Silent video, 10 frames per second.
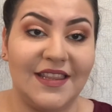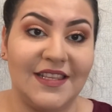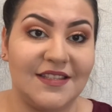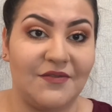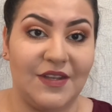
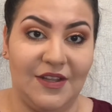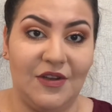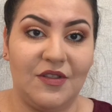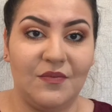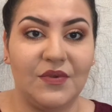this
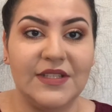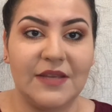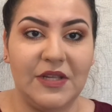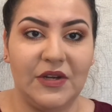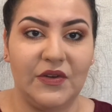video, then please
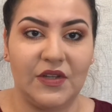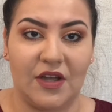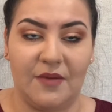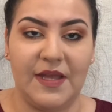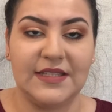let me know in the
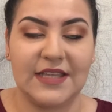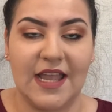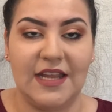comments.